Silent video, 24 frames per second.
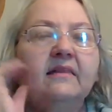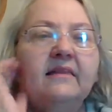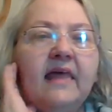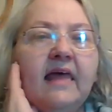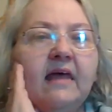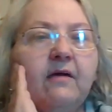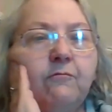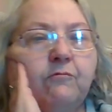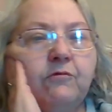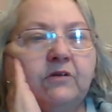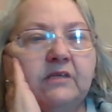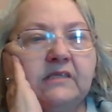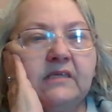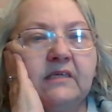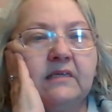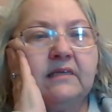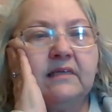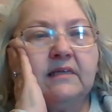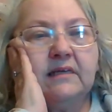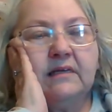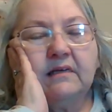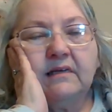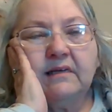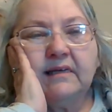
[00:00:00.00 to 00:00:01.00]
that was a
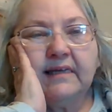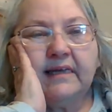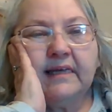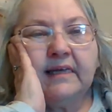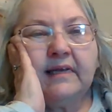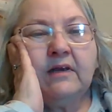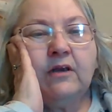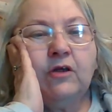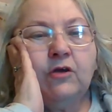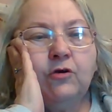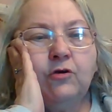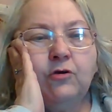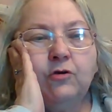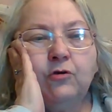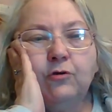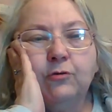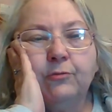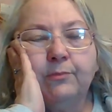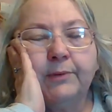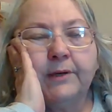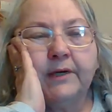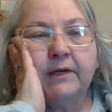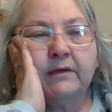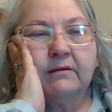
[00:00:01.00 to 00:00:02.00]
little in
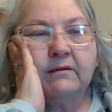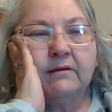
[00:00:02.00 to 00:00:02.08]
hoop,